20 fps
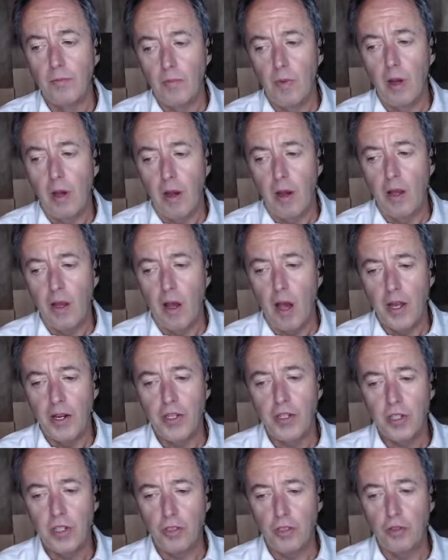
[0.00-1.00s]

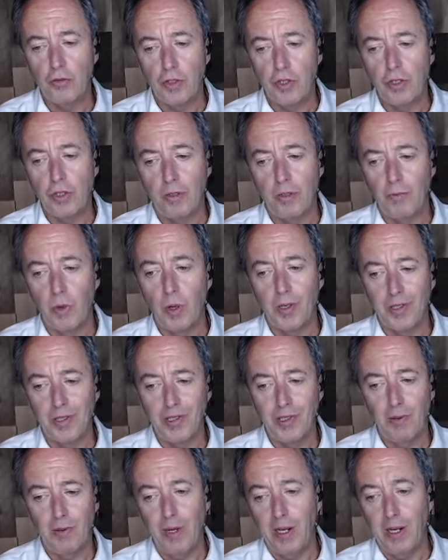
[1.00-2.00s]
honest interest in
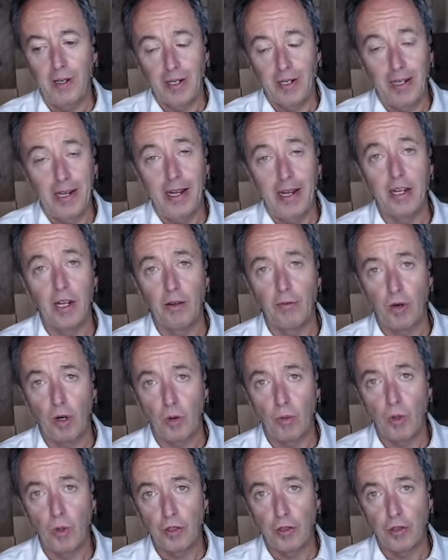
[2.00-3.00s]
participating in any of
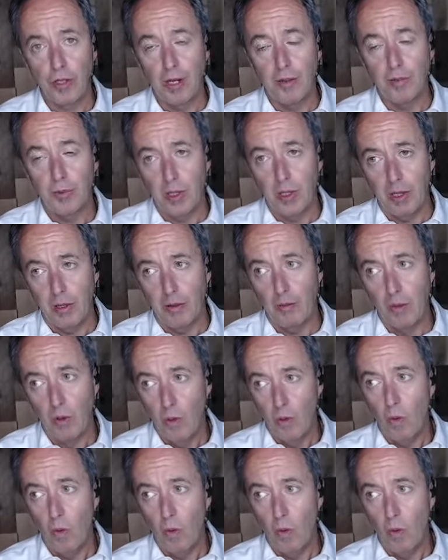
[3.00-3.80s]
our workshops, that